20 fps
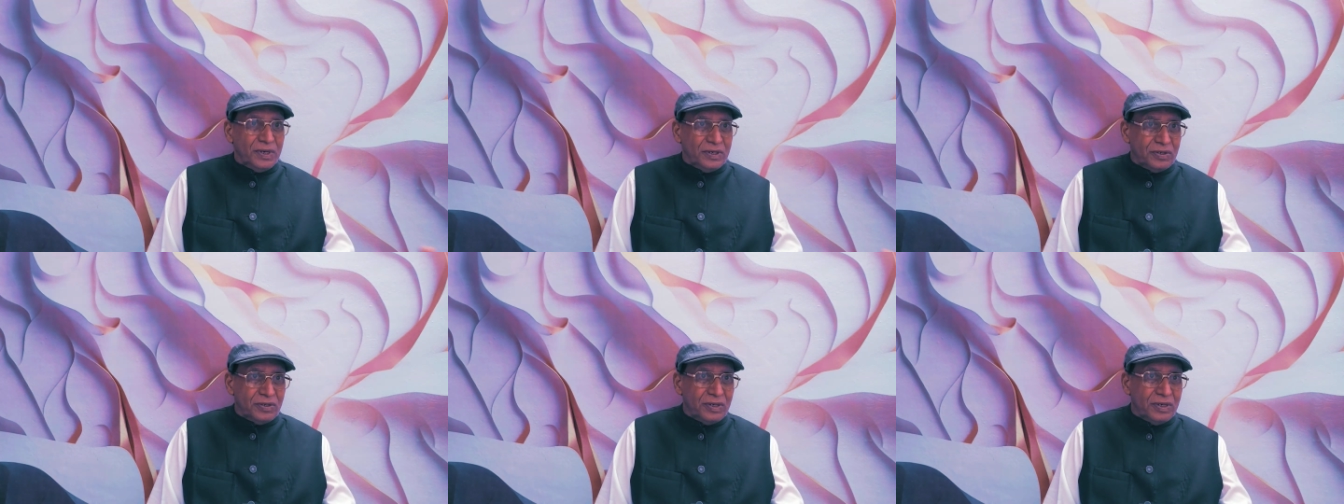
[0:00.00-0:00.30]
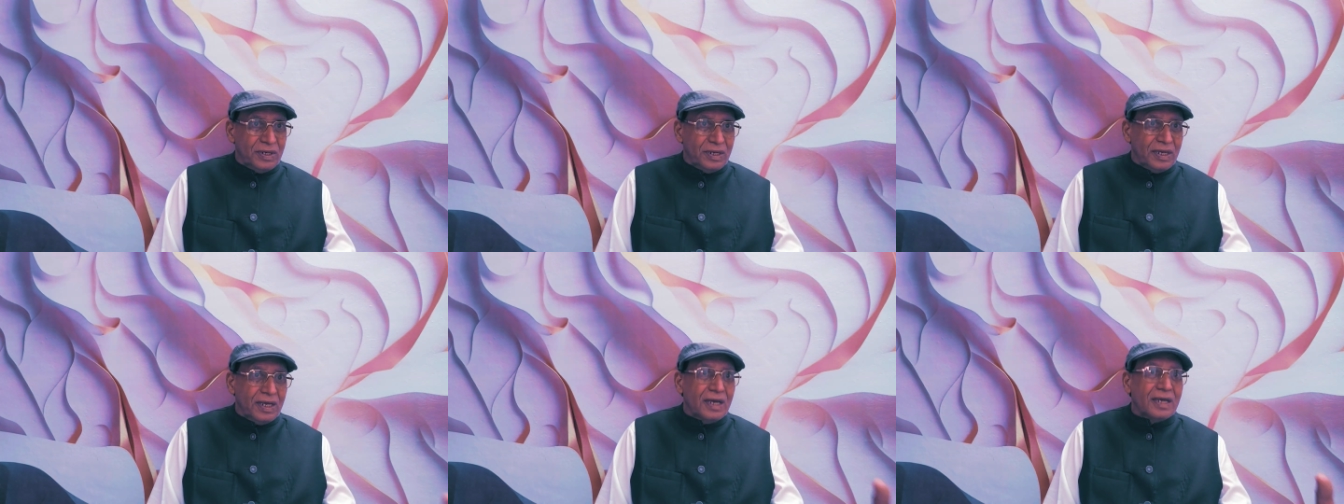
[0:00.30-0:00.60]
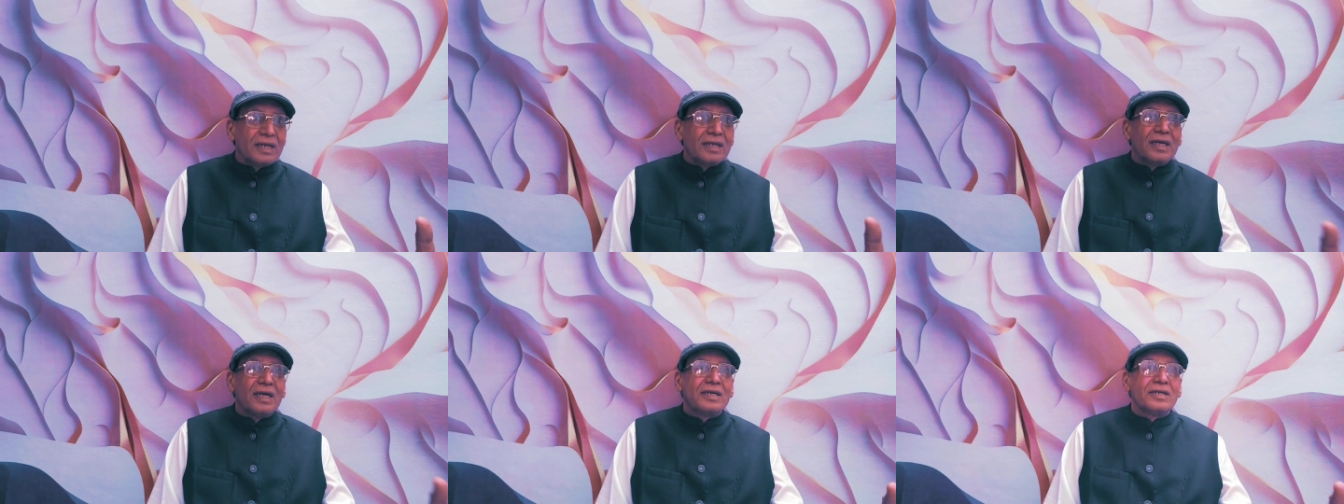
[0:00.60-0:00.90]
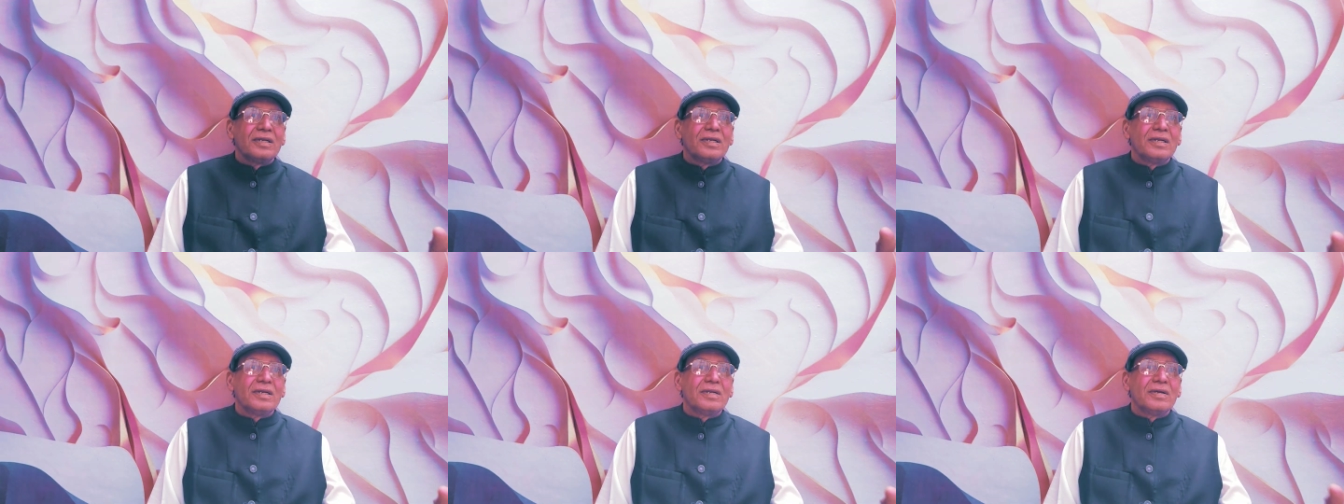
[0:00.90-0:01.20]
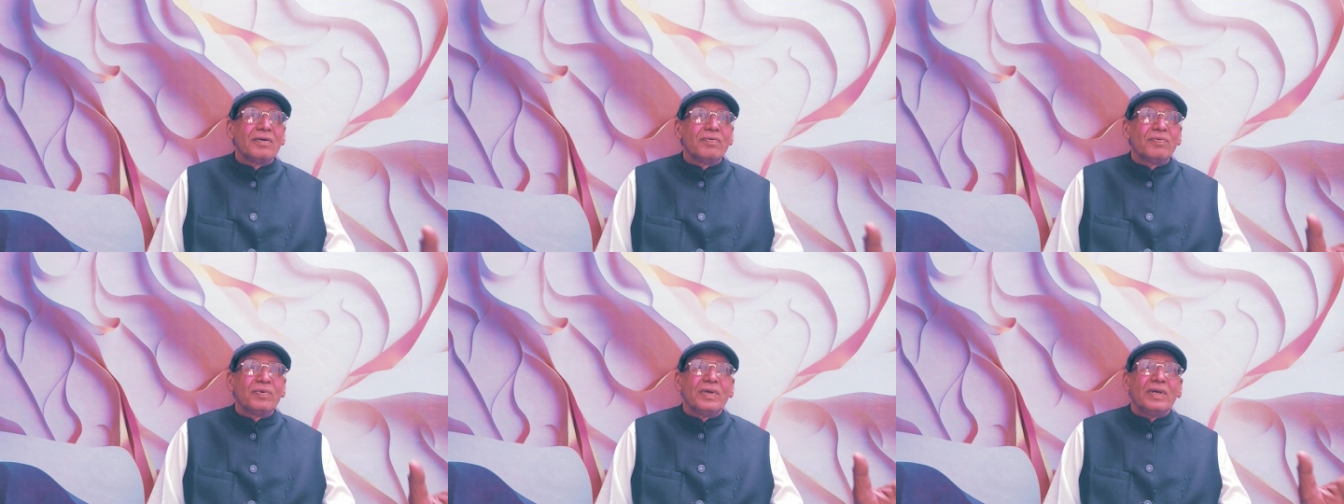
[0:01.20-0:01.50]
person can get rid
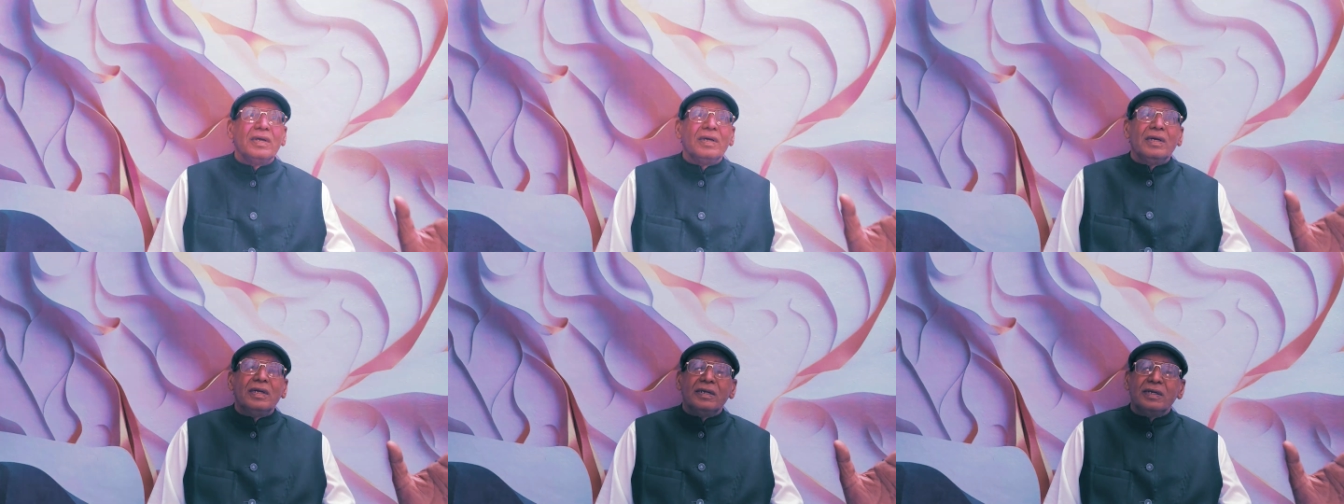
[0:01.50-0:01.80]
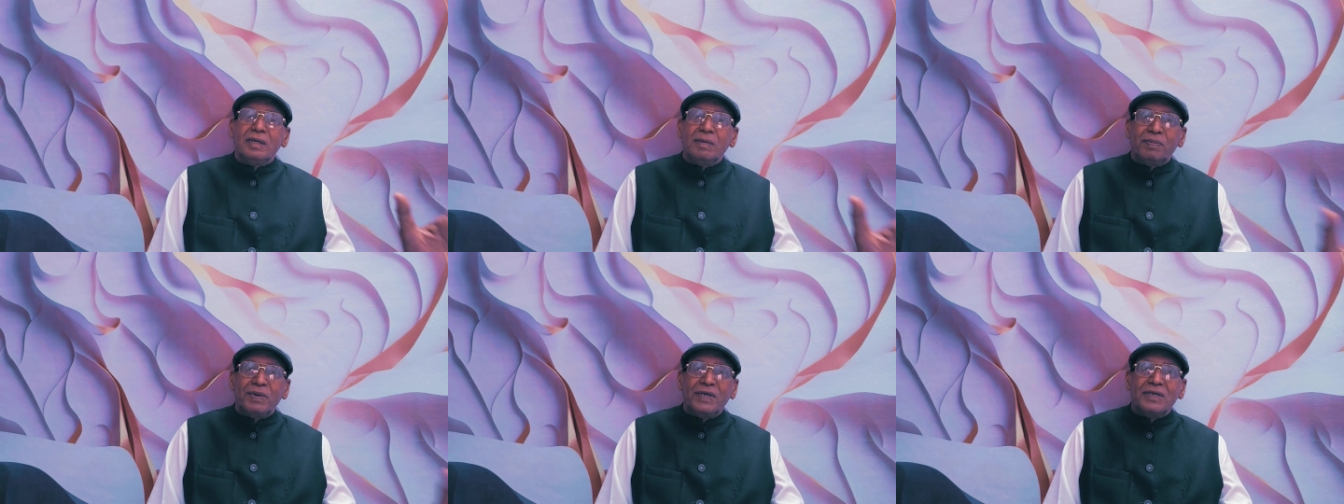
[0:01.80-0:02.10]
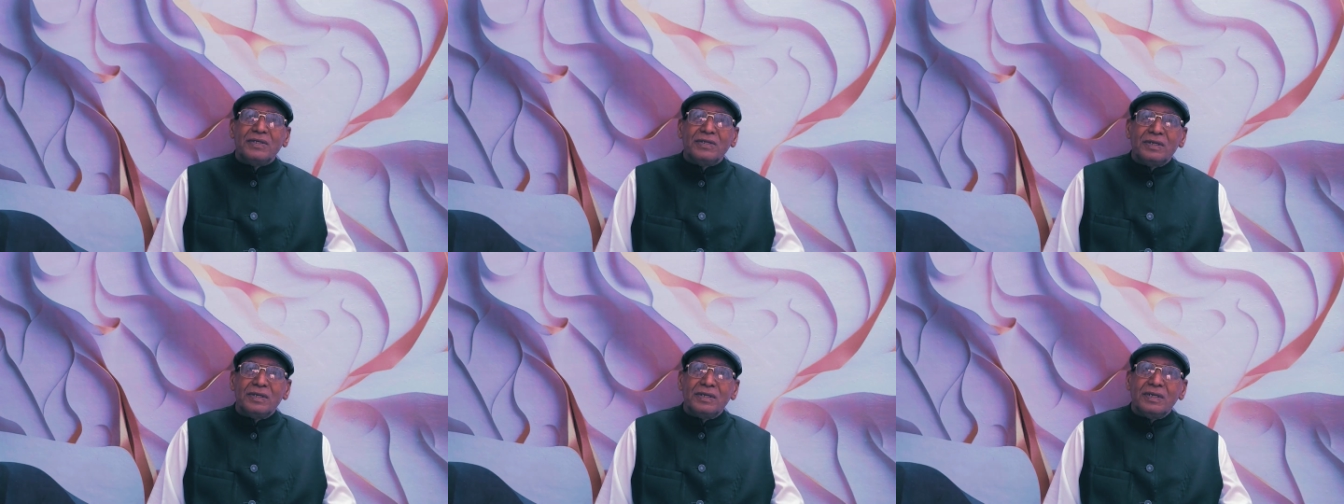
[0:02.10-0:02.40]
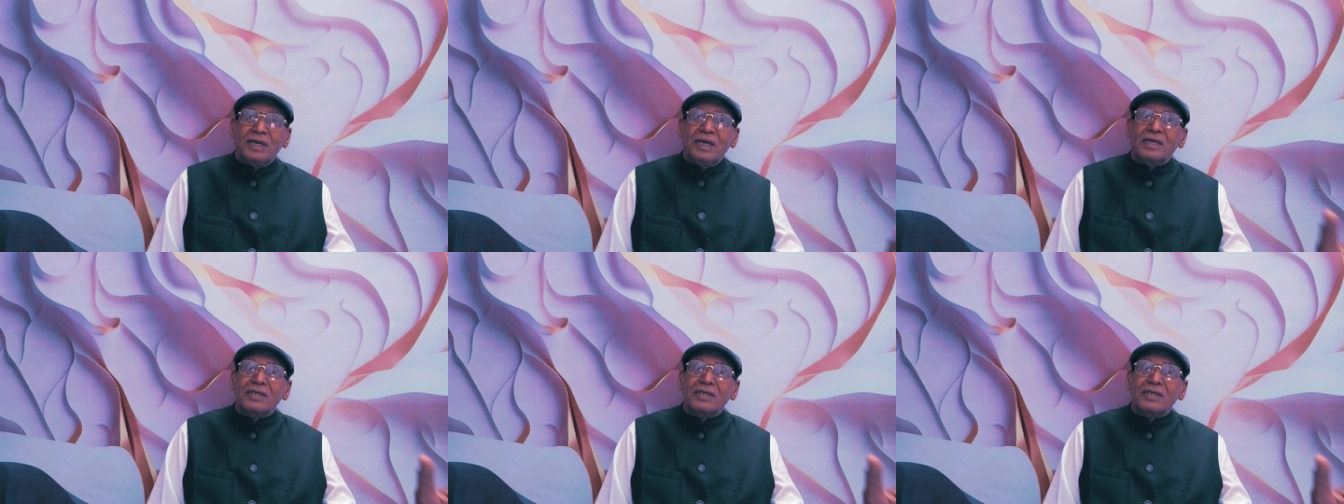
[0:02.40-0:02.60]
of depression,